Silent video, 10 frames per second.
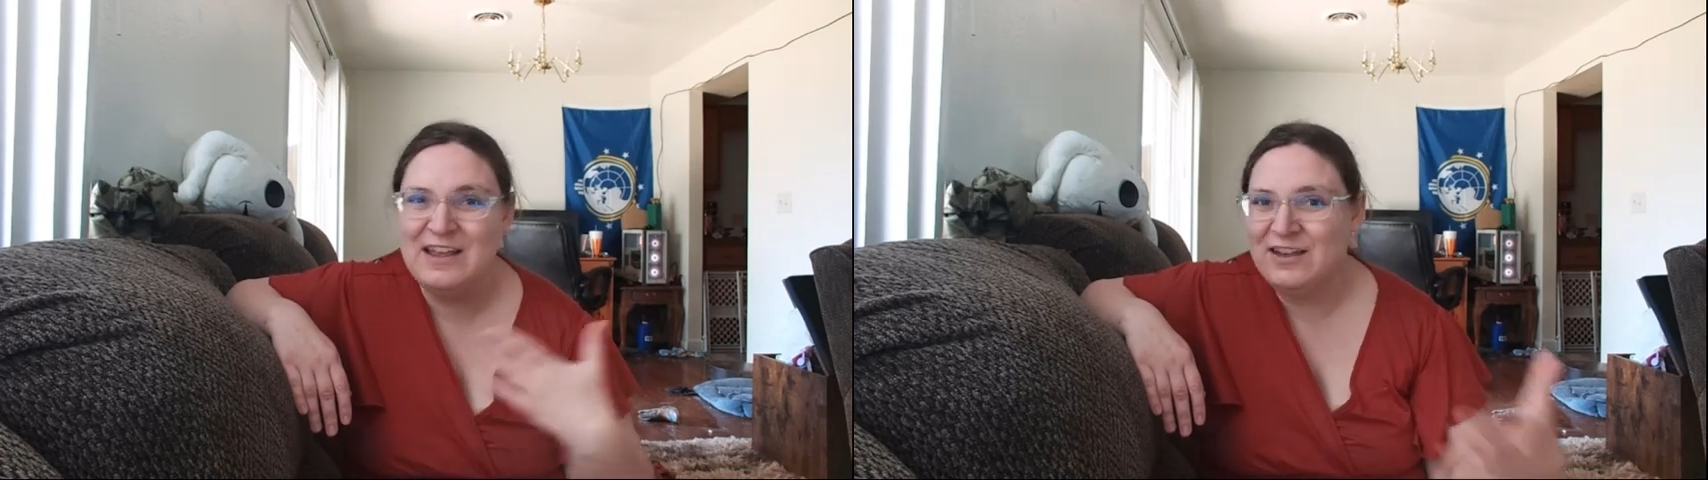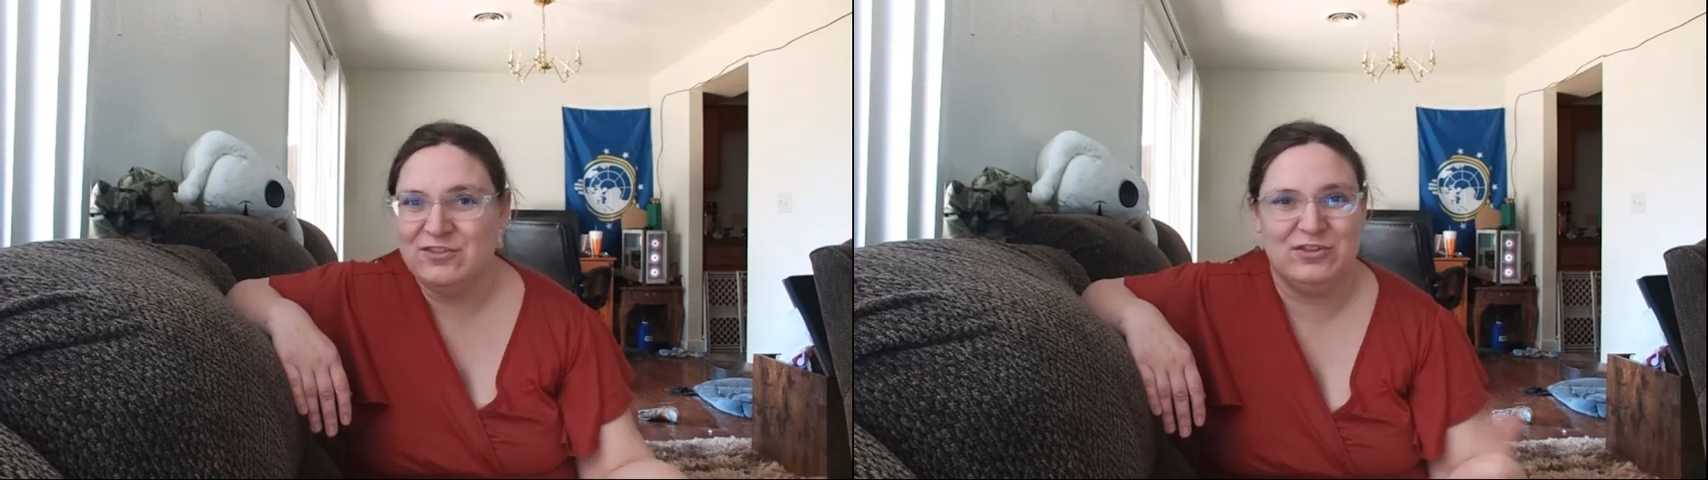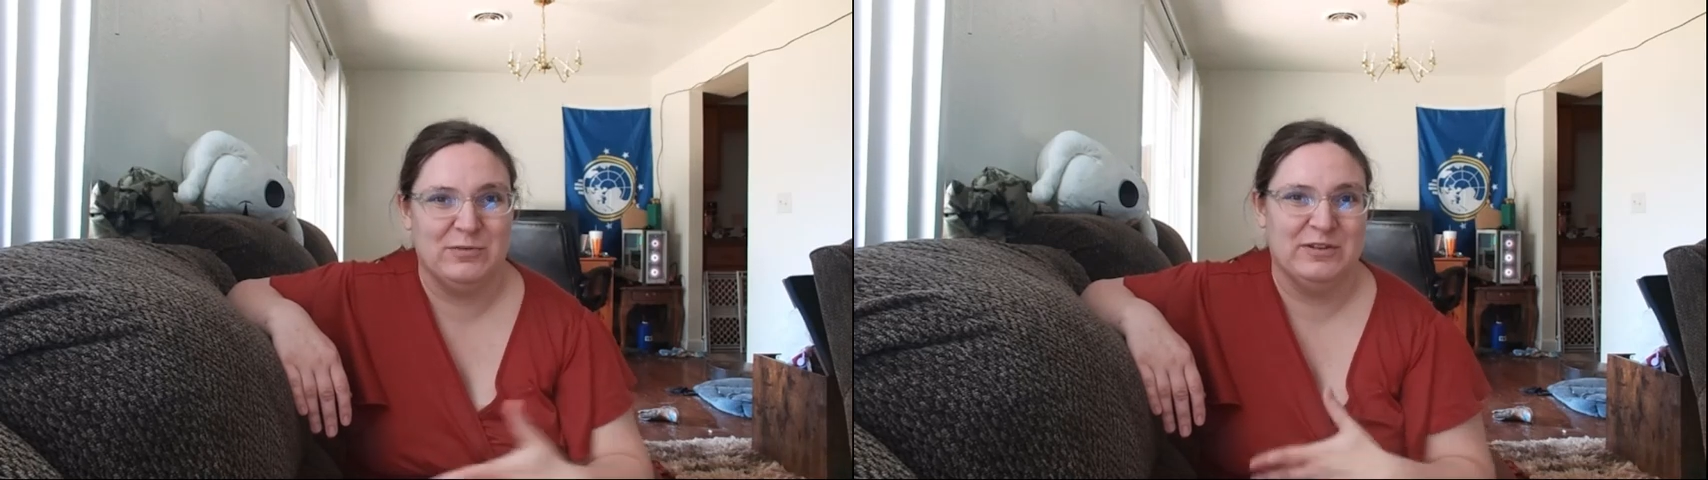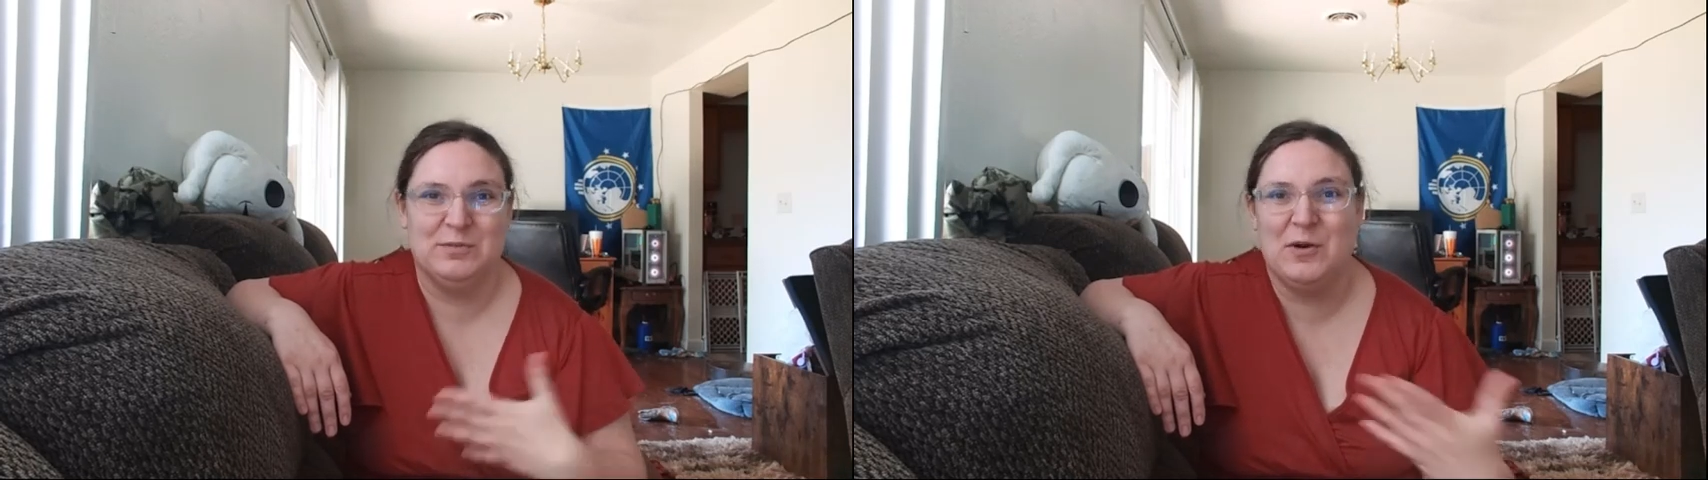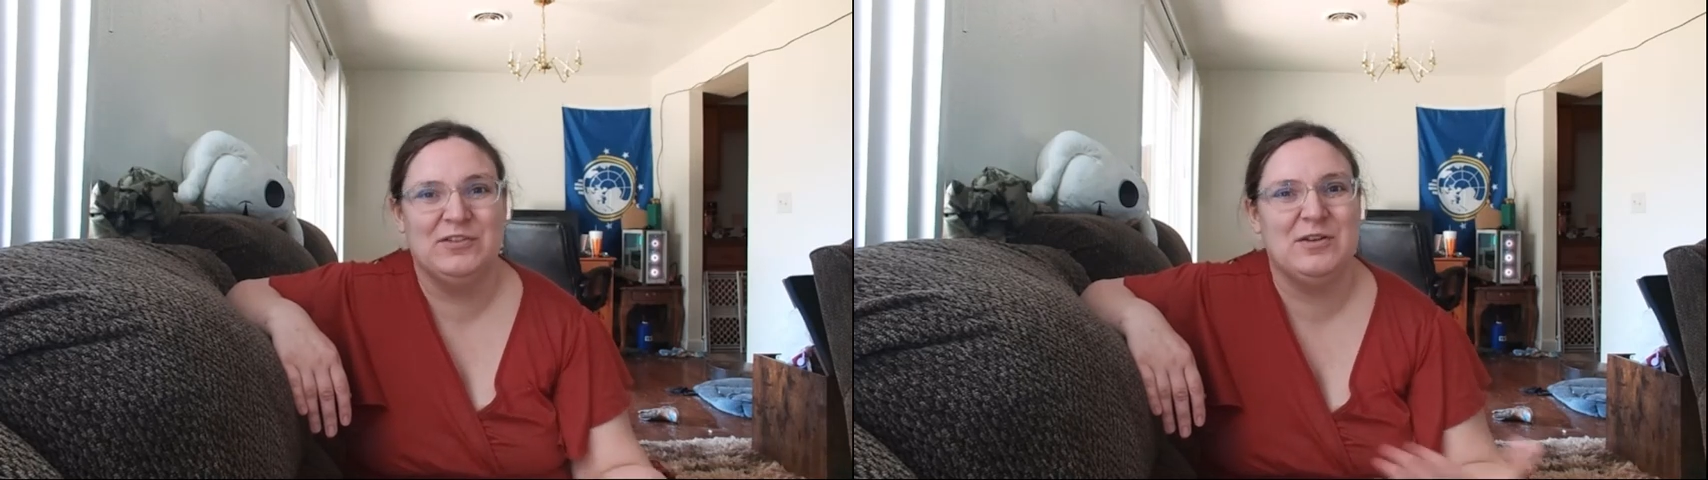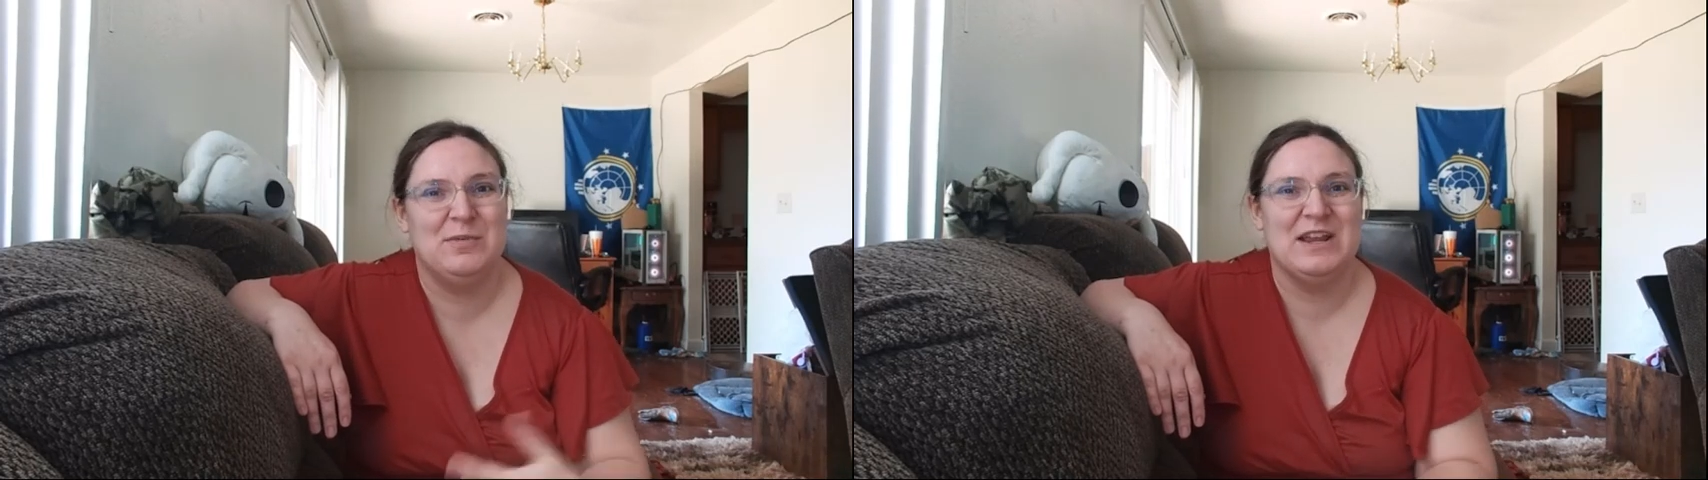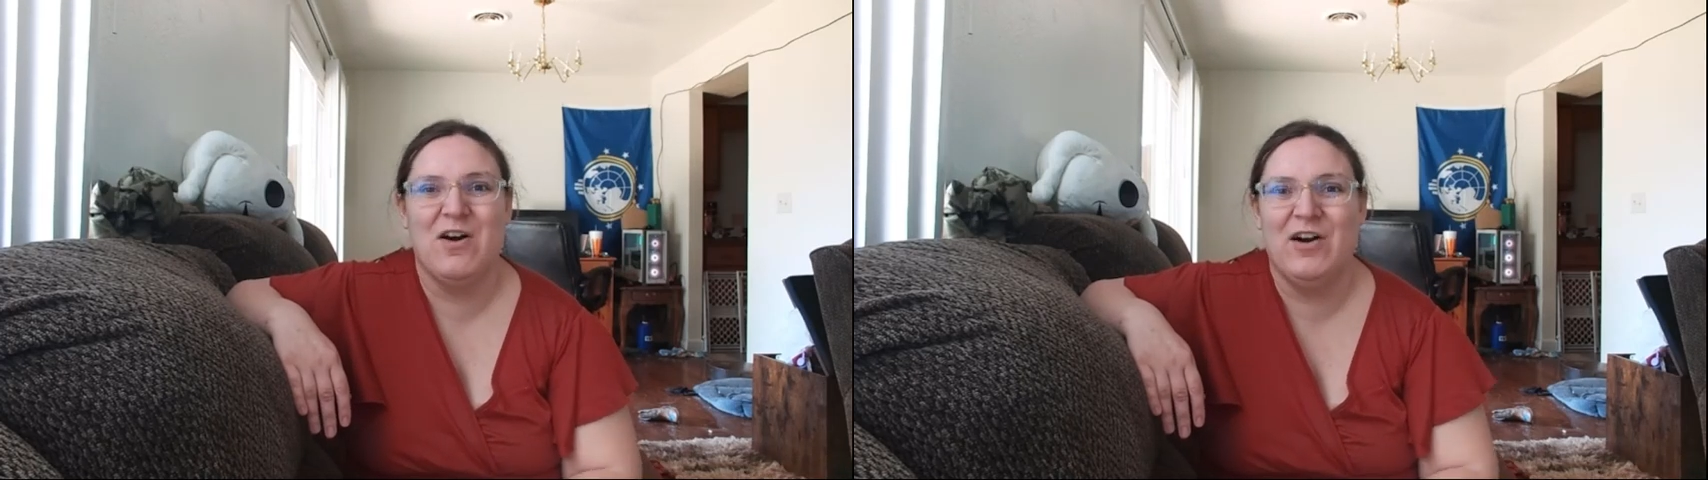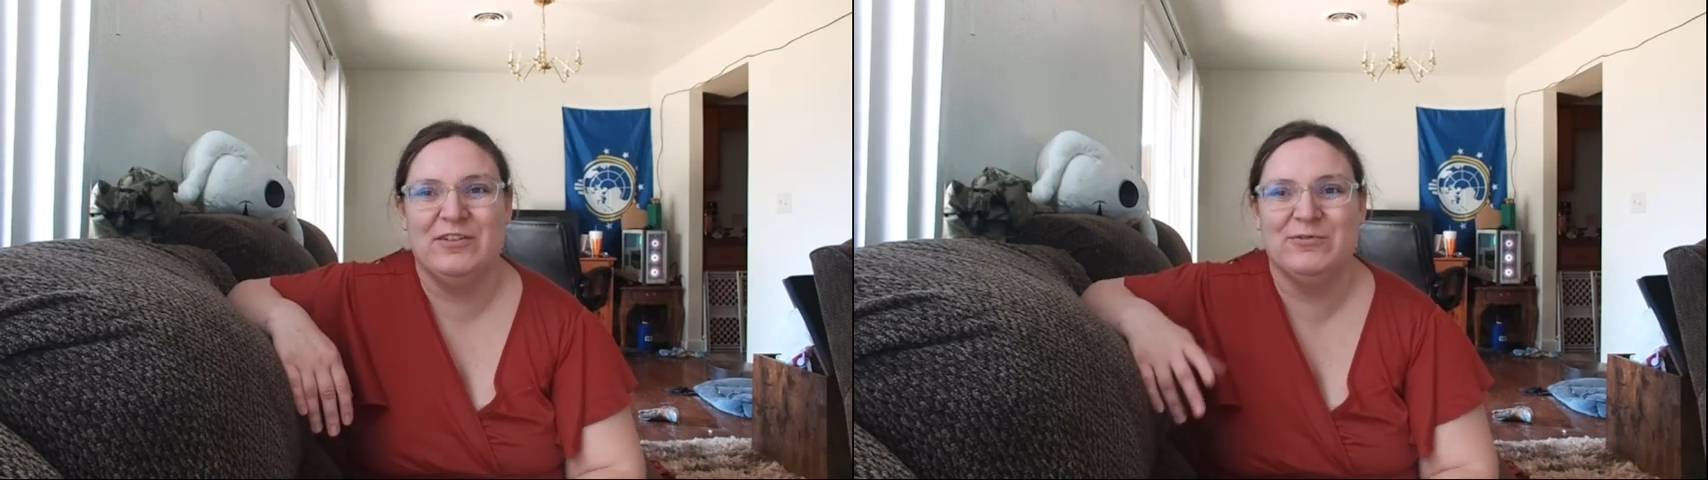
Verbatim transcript: She was supposed to be gone